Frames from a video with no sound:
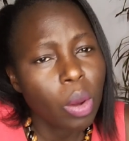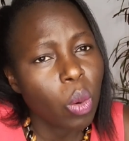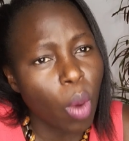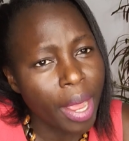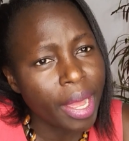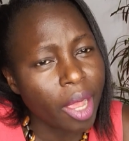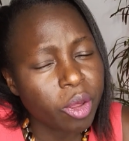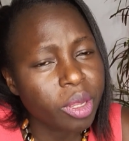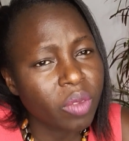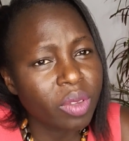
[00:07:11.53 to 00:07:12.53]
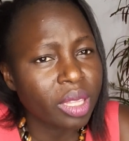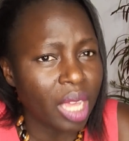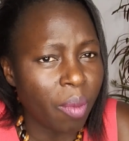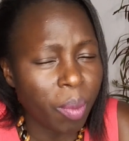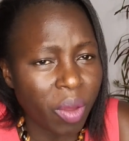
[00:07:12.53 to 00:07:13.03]
Why are you giving the
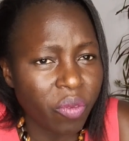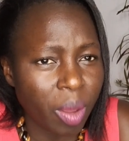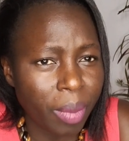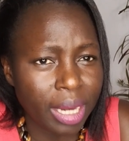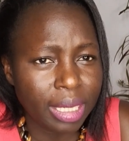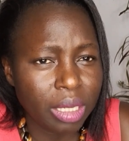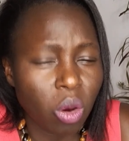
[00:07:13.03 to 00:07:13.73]
MMF your money?